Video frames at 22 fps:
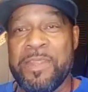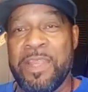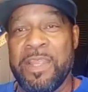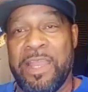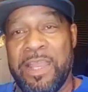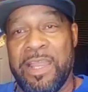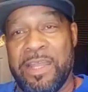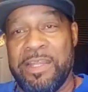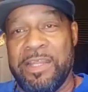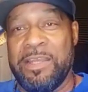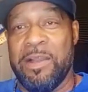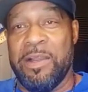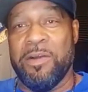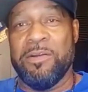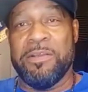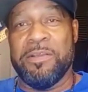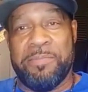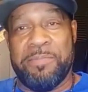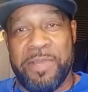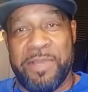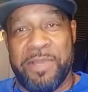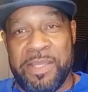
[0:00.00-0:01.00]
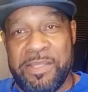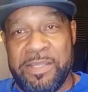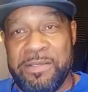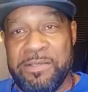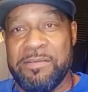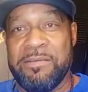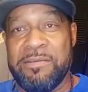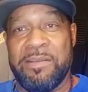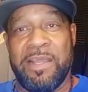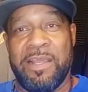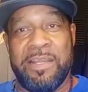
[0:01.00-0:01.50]
And he heard the beat,
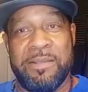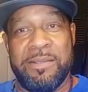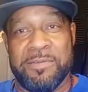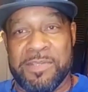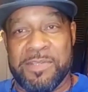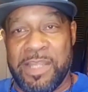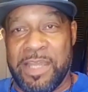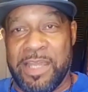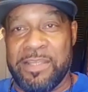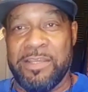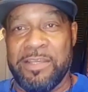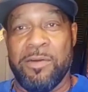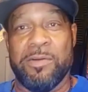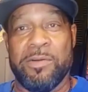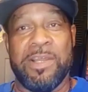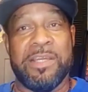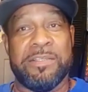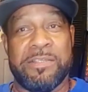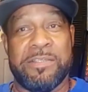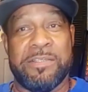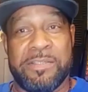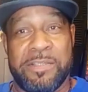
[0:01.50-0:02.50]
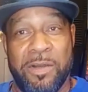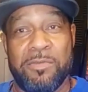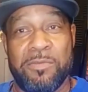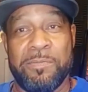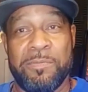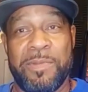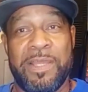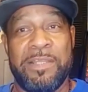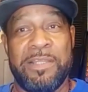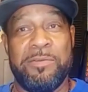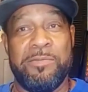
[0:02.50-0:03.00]
and he was like, "Yo, that's dope,
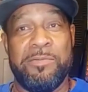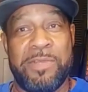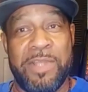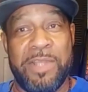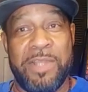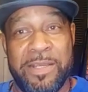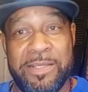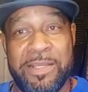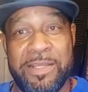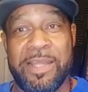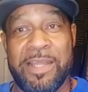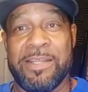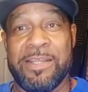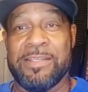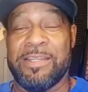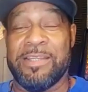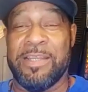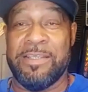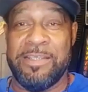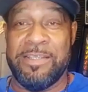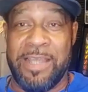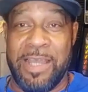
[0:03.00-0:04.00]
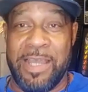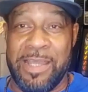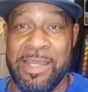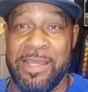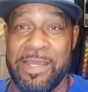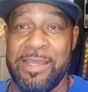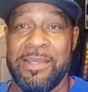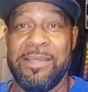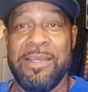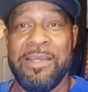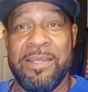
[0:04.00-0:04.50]
man. You did that?" I was like, "Yeah."
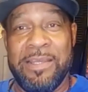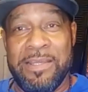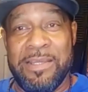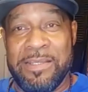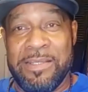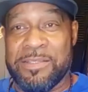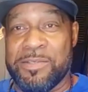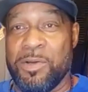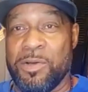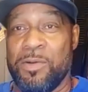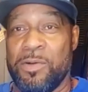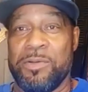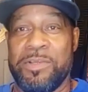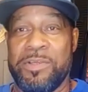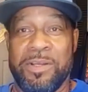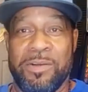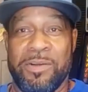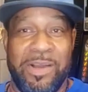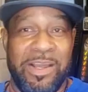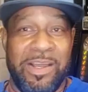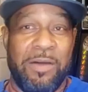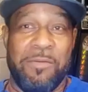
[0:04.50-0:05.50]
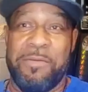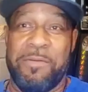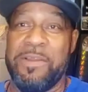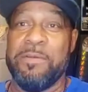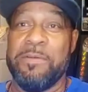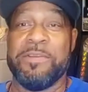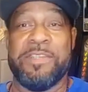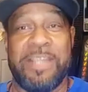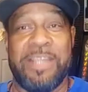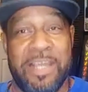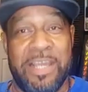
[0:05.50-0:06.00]
So, LV
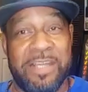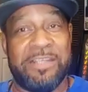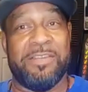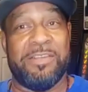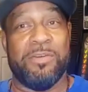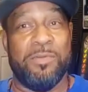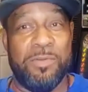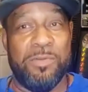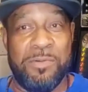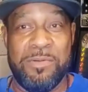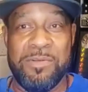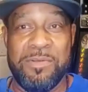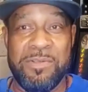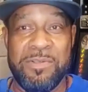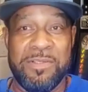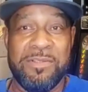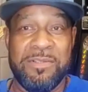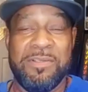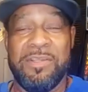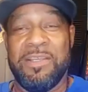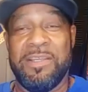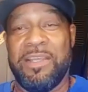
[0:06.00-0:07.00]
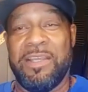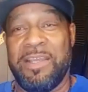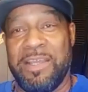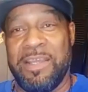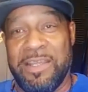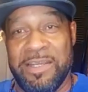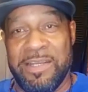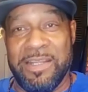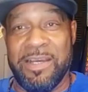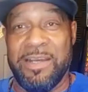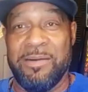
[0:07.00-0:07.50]
was there too.
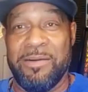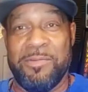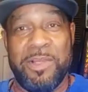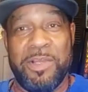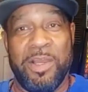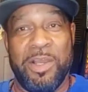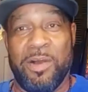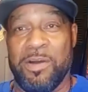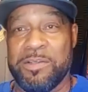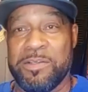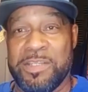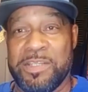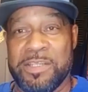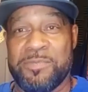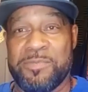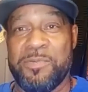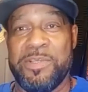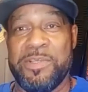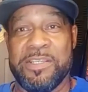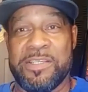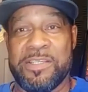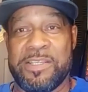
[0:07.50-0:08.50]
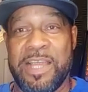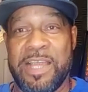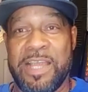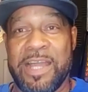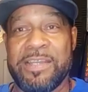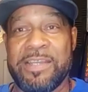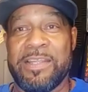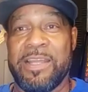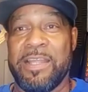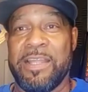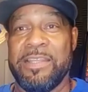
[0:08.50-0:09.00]
And we just
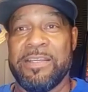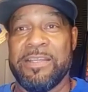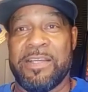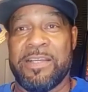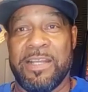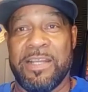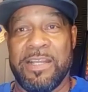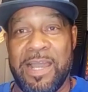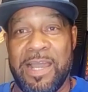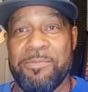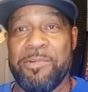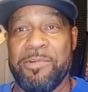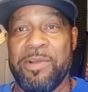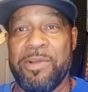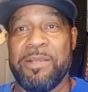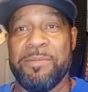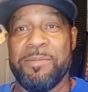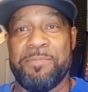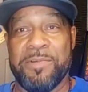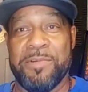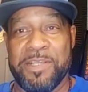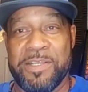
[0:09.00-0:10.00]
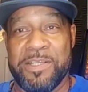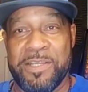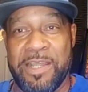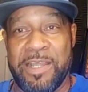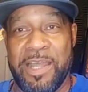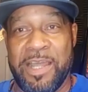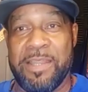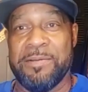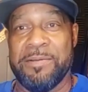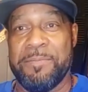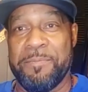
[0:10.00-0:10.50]
got together and collaborated and put it
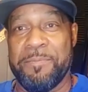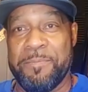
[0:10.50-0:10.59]
together.